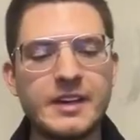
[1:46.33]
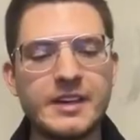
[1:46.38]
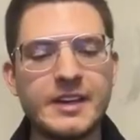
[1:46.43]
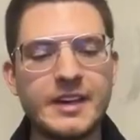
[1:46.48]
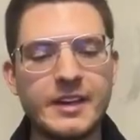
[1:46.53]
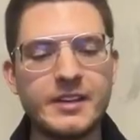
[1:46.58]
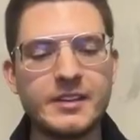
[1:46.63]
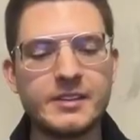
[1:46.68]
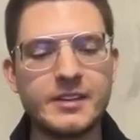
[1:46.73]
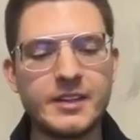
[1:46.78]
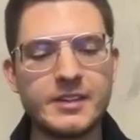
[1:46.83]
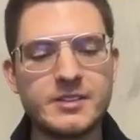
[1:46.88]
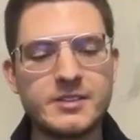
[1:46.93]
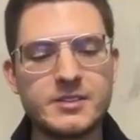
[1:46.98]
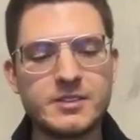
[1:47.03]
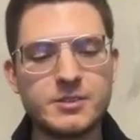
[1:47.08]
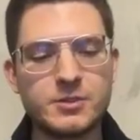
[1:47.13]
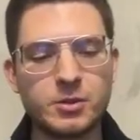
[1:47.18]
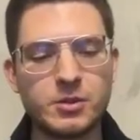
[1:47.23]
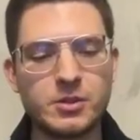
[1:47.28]
I get that's
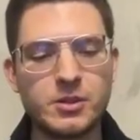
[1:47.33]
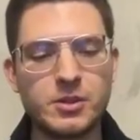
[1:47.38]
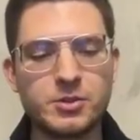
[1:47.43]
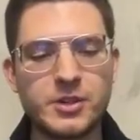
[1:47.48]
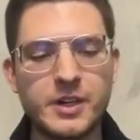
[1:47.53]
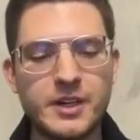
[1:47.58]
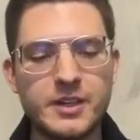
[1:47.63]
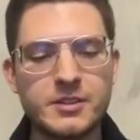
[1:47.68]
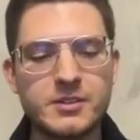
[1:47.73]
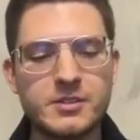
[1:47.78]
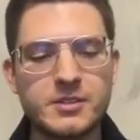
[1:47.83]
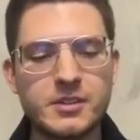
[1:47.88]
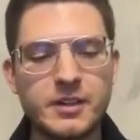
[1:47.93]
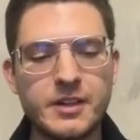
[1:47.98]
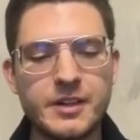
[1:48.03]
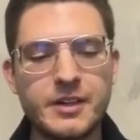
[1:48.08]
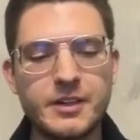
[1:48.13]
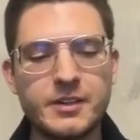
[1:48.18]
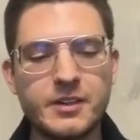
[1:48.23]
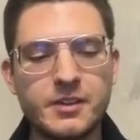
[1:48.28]
totally right,
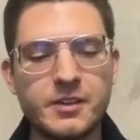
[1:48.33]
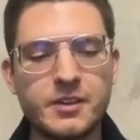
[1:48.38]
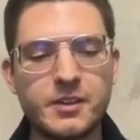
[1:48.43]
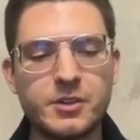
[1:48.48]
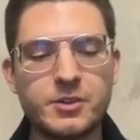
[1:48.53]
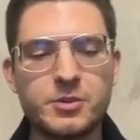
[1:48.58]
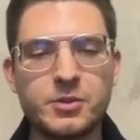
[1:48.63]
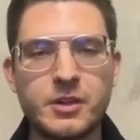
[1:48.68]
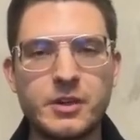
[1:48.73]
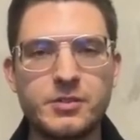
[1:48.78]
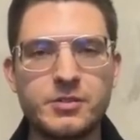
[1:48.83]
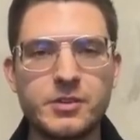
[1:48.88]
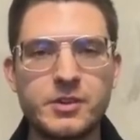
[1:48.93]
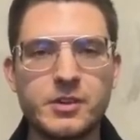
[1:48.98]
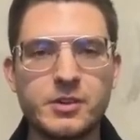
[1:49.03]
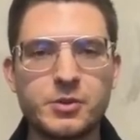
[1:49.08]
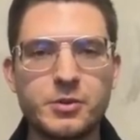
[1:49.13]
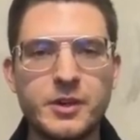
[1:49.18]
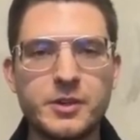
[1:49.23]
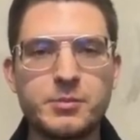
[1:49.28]
and I think you have
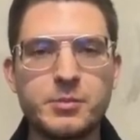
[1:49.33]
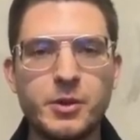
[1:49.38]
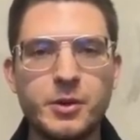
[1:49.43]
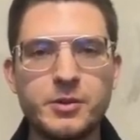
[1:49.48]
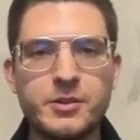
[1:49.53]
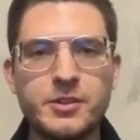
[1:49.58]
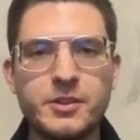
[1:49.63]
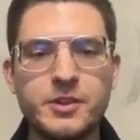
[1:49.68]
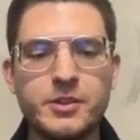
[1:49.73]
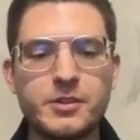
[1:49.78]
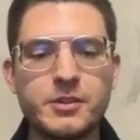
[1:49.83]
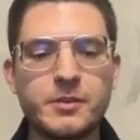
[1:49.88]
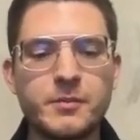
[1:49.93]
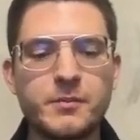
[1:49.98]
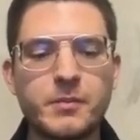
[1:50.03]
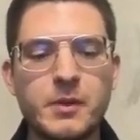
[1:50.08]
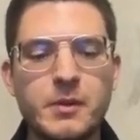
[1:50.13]
a great point here.